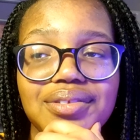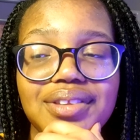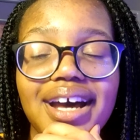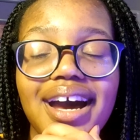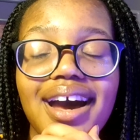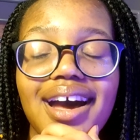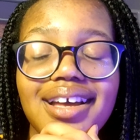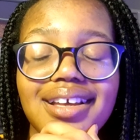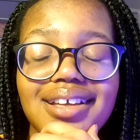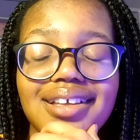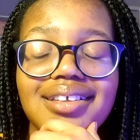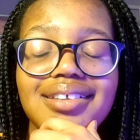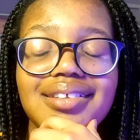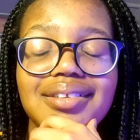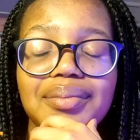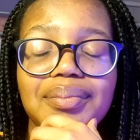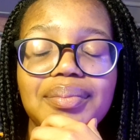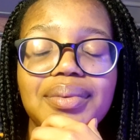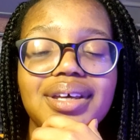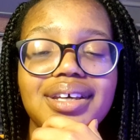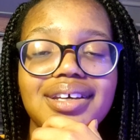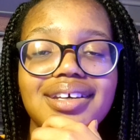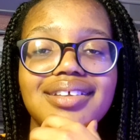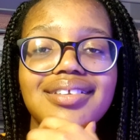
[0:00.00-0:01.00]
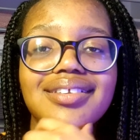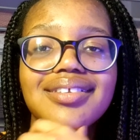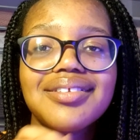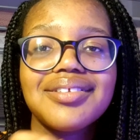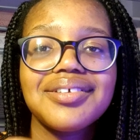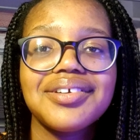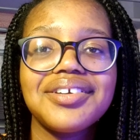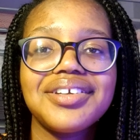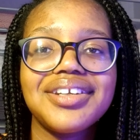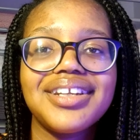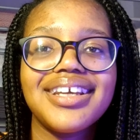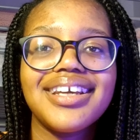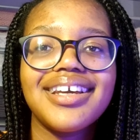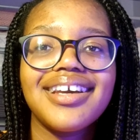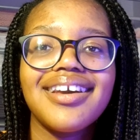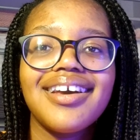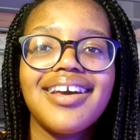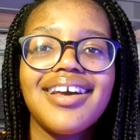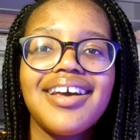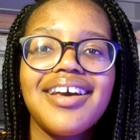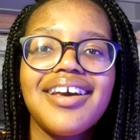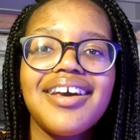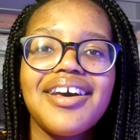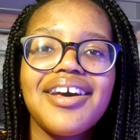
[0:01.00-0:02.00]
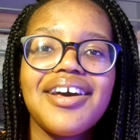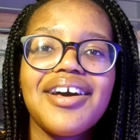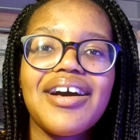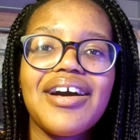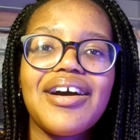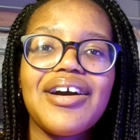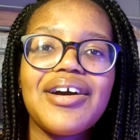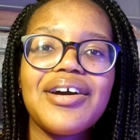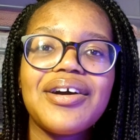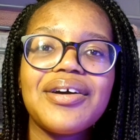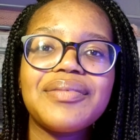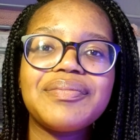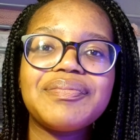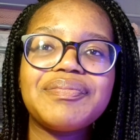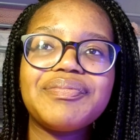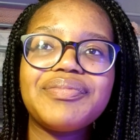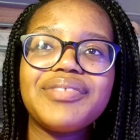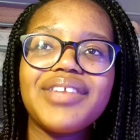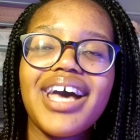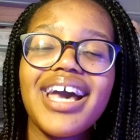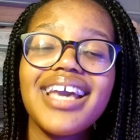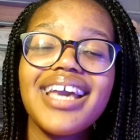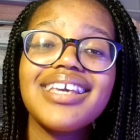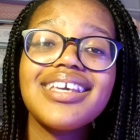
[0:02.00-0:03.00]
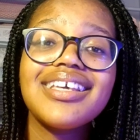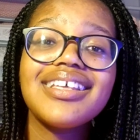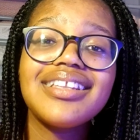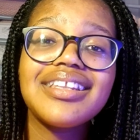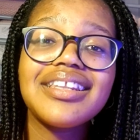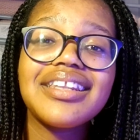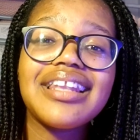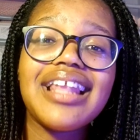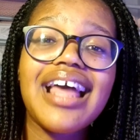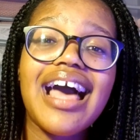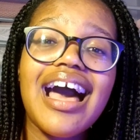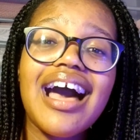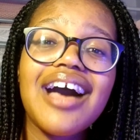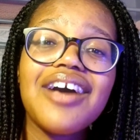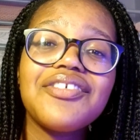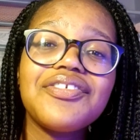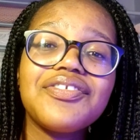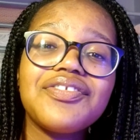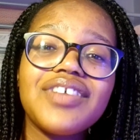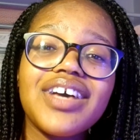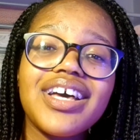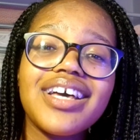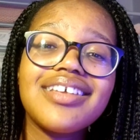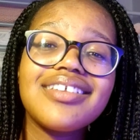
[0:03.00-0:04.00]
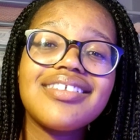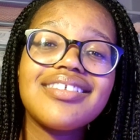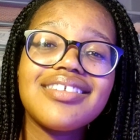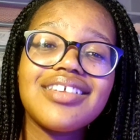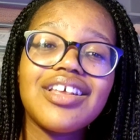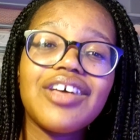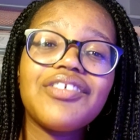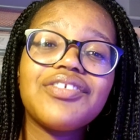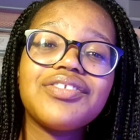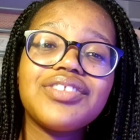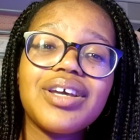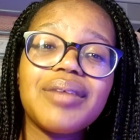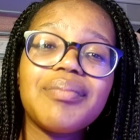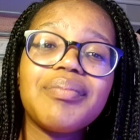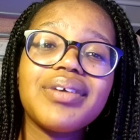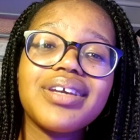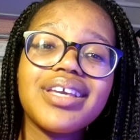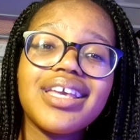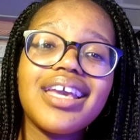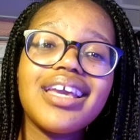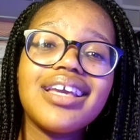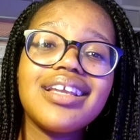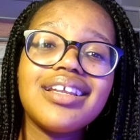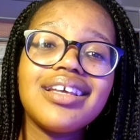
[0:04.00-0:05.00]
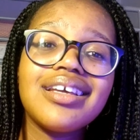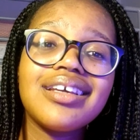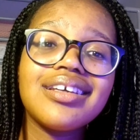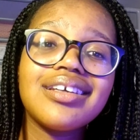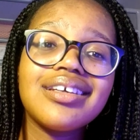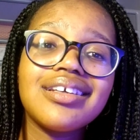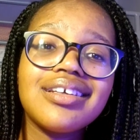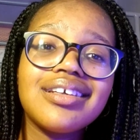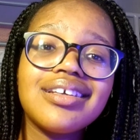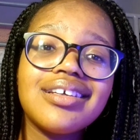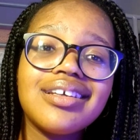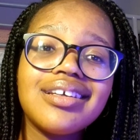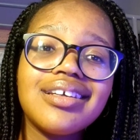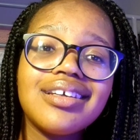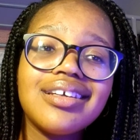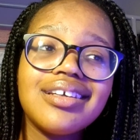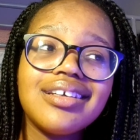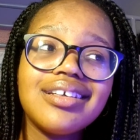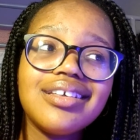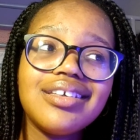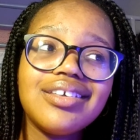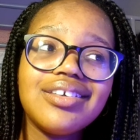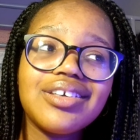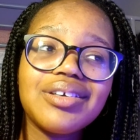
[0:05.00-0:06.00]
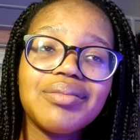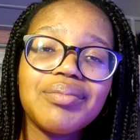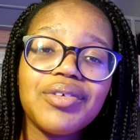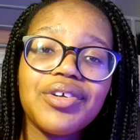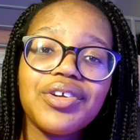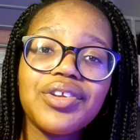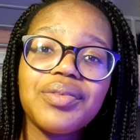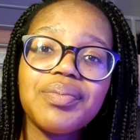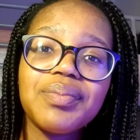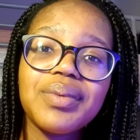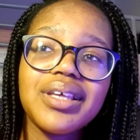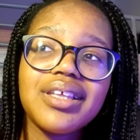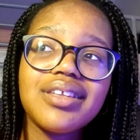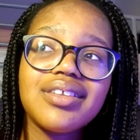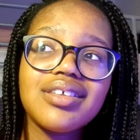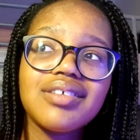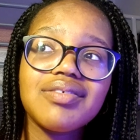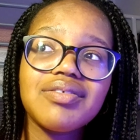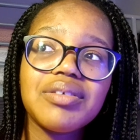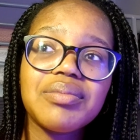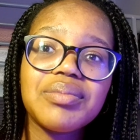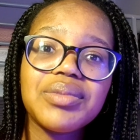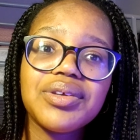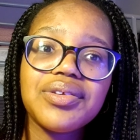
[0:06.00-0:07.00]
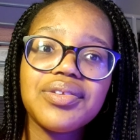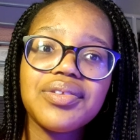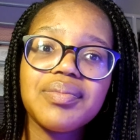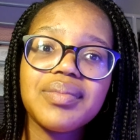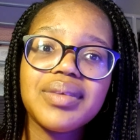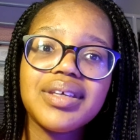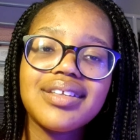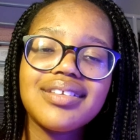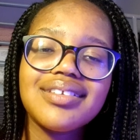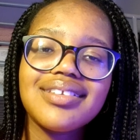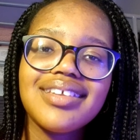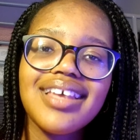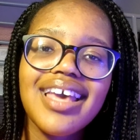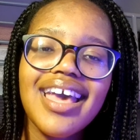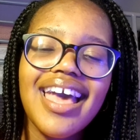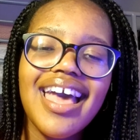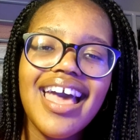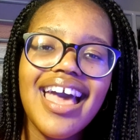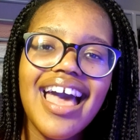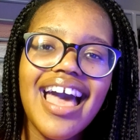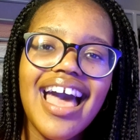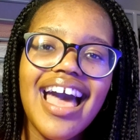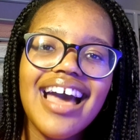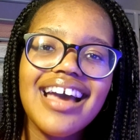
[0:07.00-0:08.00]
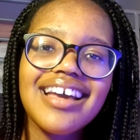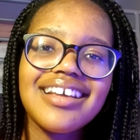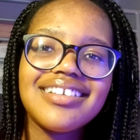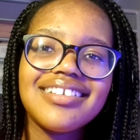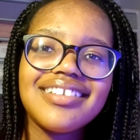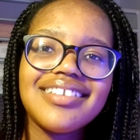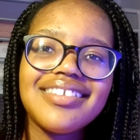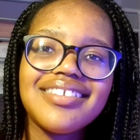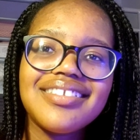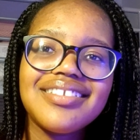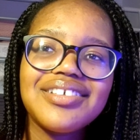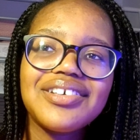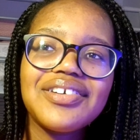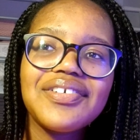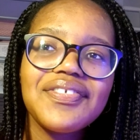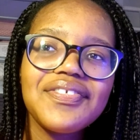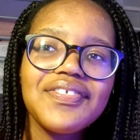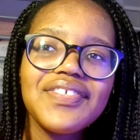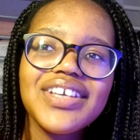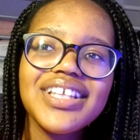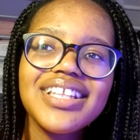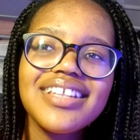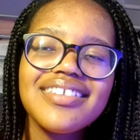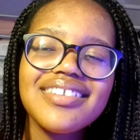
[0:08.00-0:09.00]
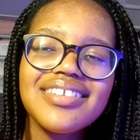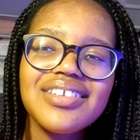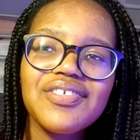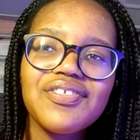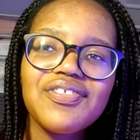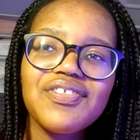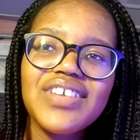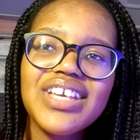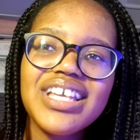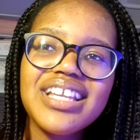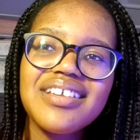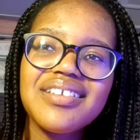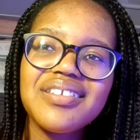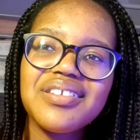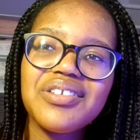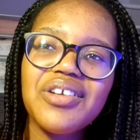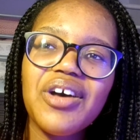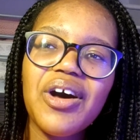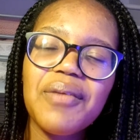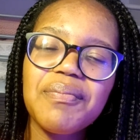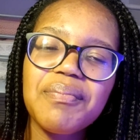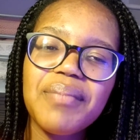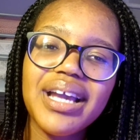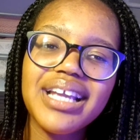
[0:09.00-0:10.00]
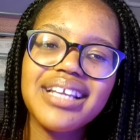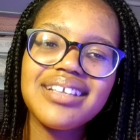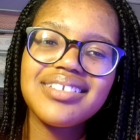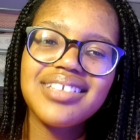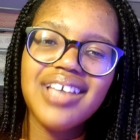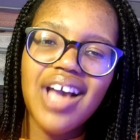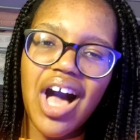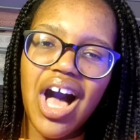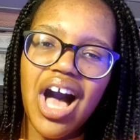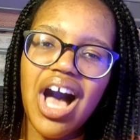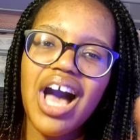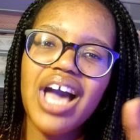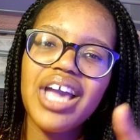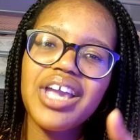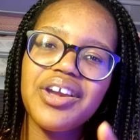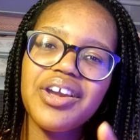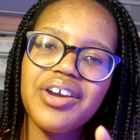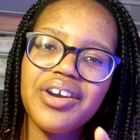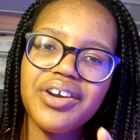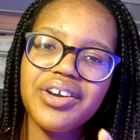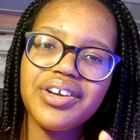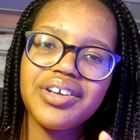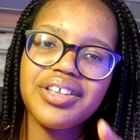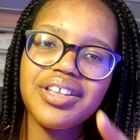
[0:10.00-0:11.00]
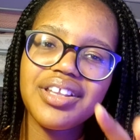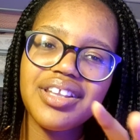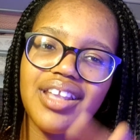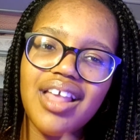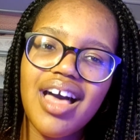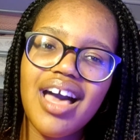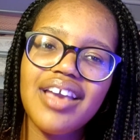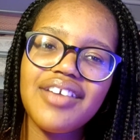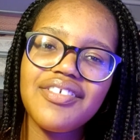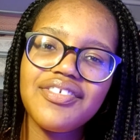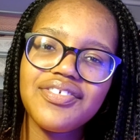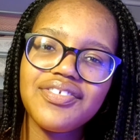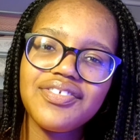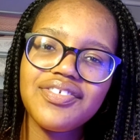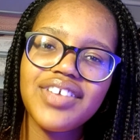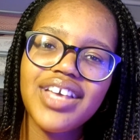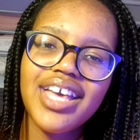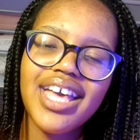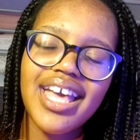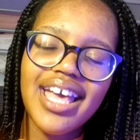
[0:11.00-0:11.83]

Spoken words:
That is a bit concerning. I can laugh at a self-deprecating, humorous piece of amusement and still feel as if it is not my entire life.